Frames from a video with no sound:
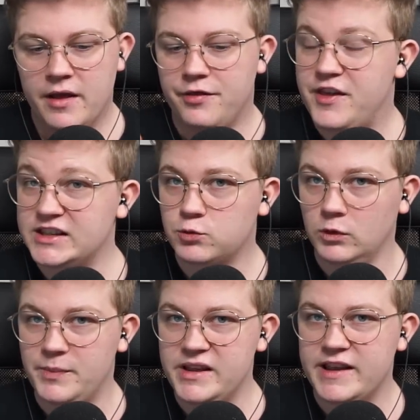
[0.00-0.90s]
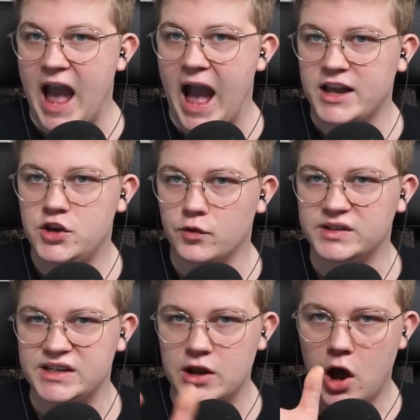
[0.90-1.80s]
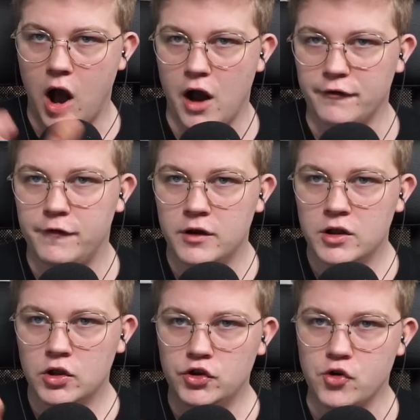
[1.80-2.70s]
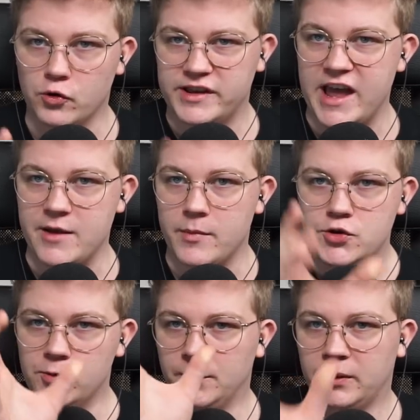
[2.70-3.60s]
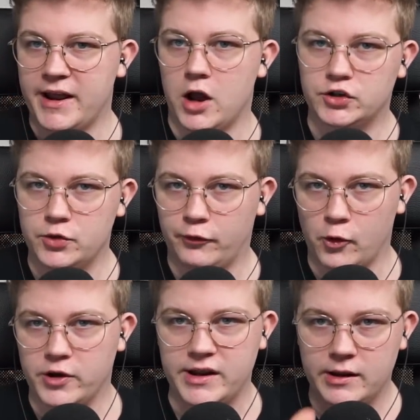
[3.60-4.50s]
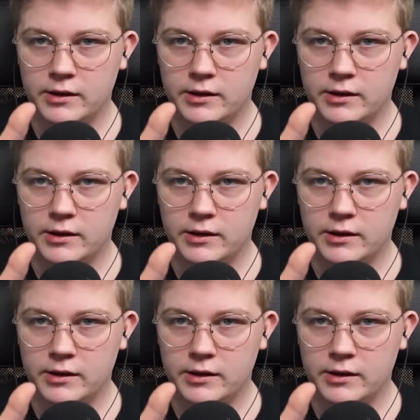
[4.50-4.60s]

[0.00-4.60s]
This will be the accuracy of your game. You will play on 240